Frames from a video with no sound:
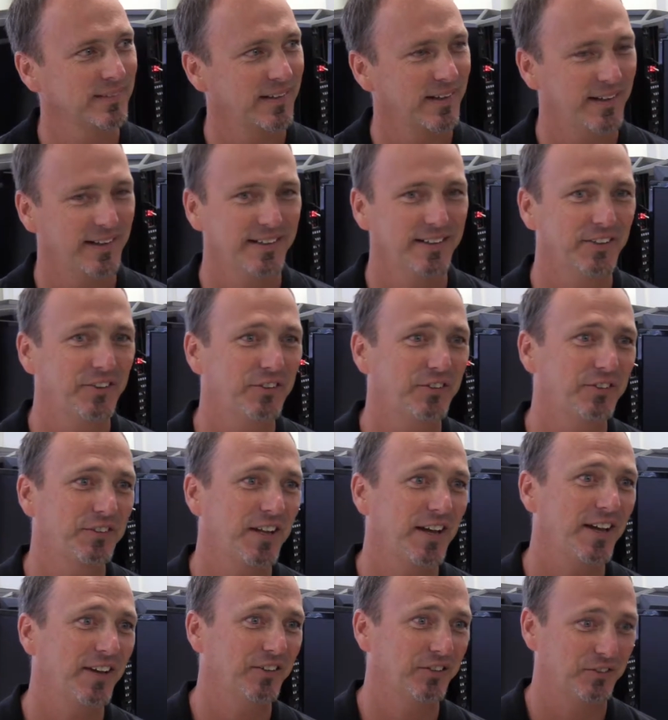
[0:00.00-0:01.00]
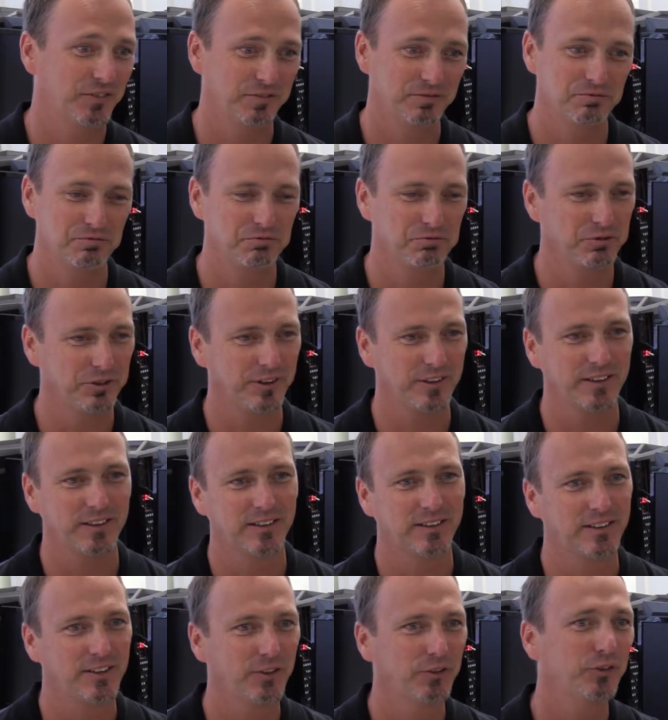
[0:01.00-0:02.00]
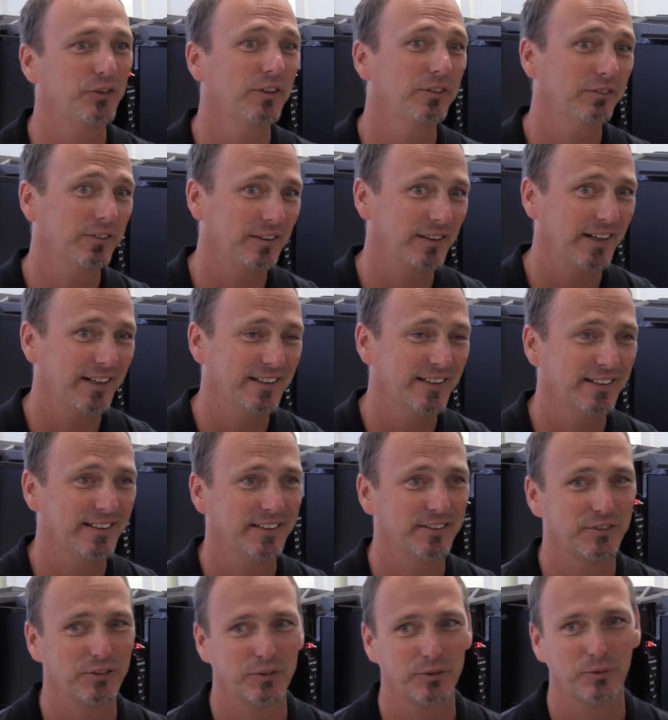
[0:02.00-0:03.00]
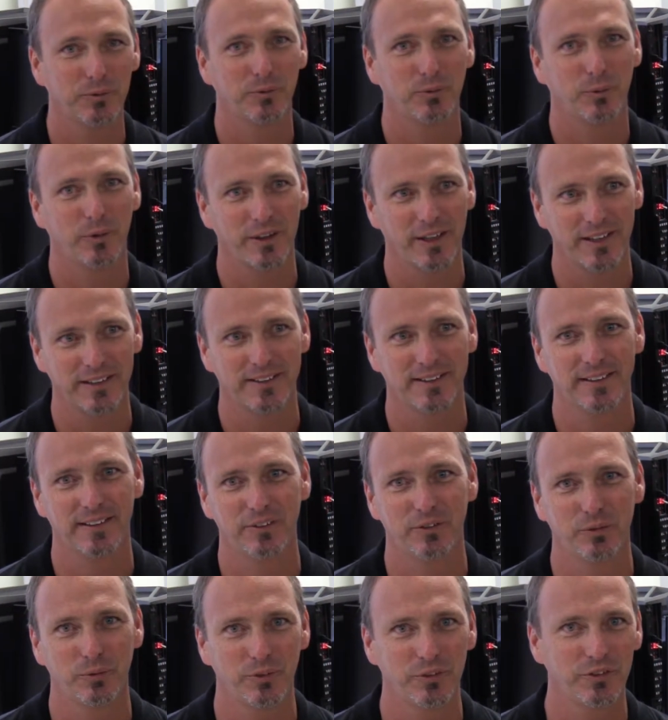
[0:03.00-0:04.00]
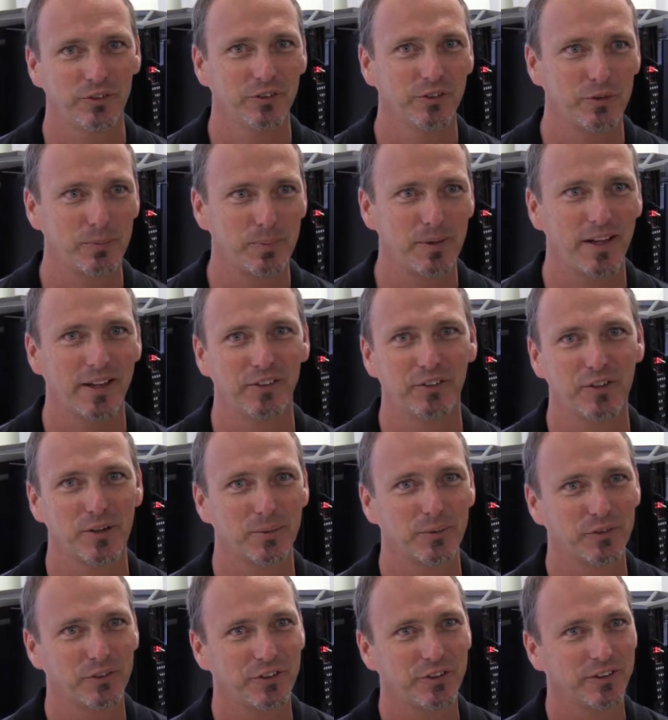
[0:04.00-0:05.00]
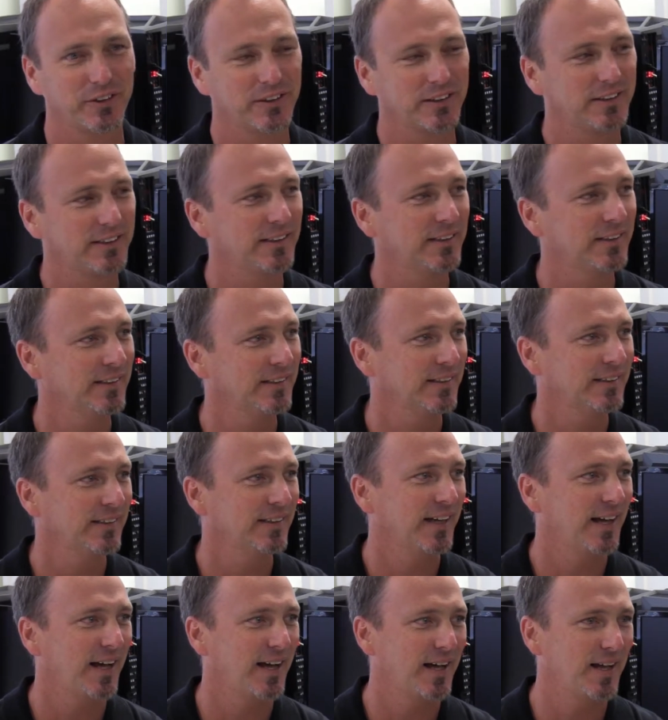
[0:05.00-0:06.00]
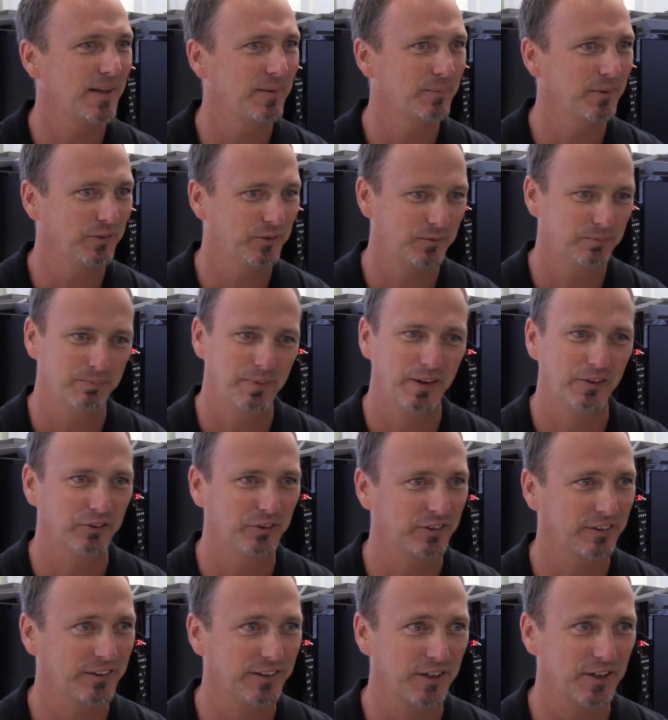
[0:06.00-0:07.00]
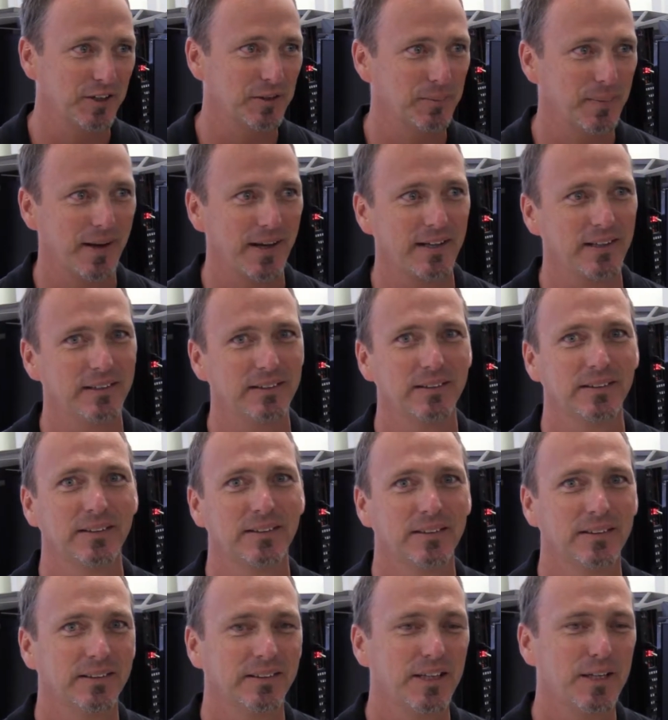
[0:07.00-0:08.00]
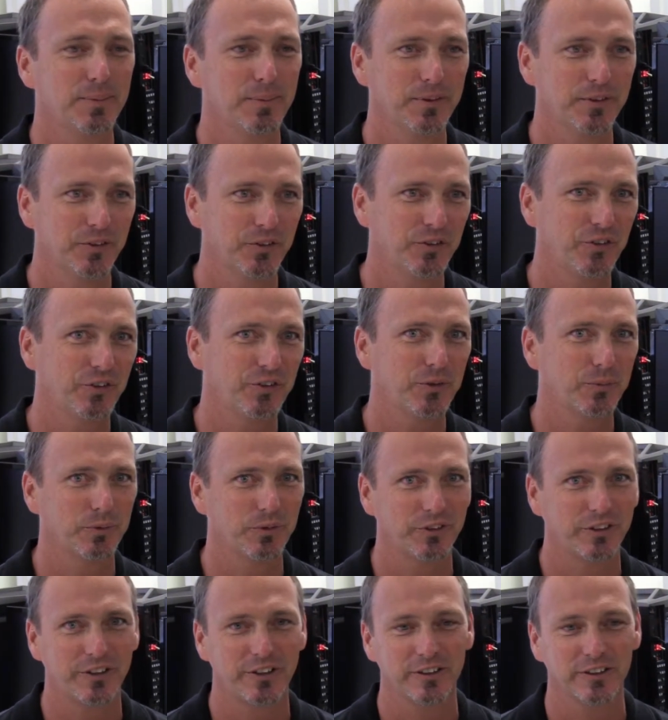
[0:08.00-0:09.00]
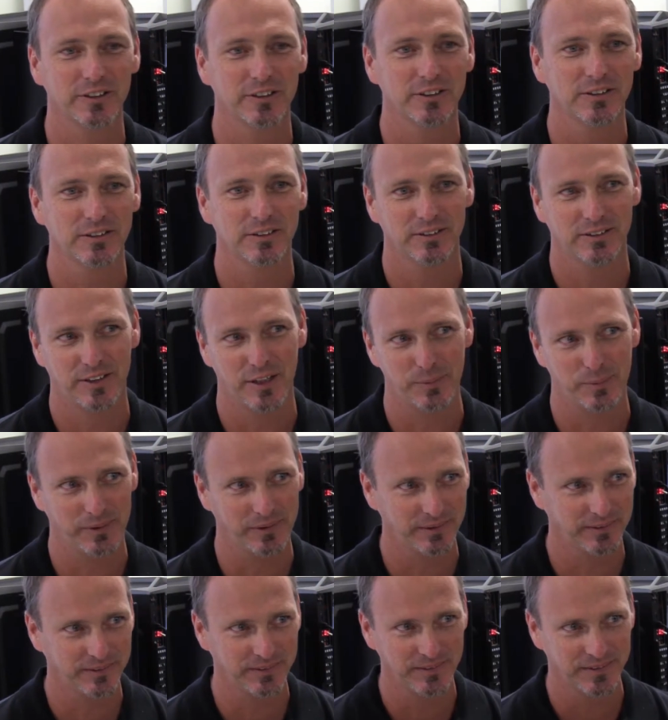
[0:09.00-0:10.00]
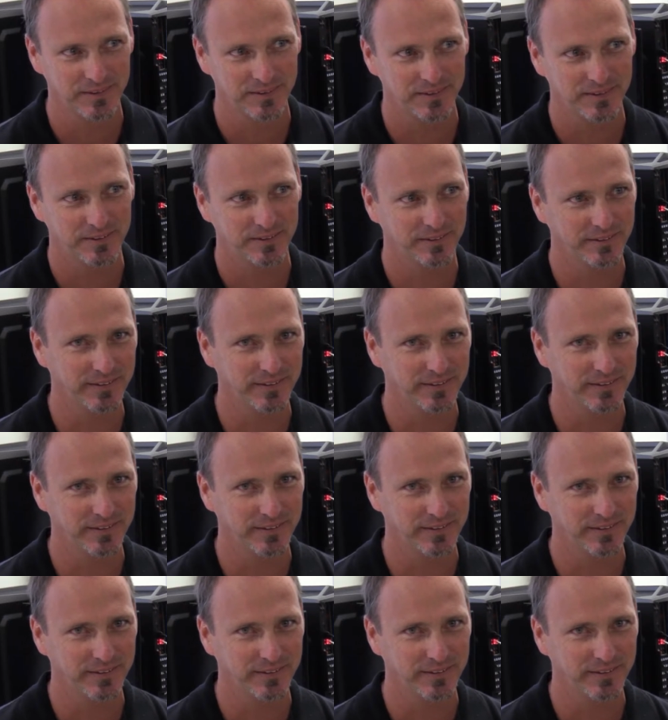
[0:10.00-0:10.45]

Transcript: All right, this ties really closely related into what I teach, which is applied cybersecurity. It's basically all about keeping your system secure, keeping your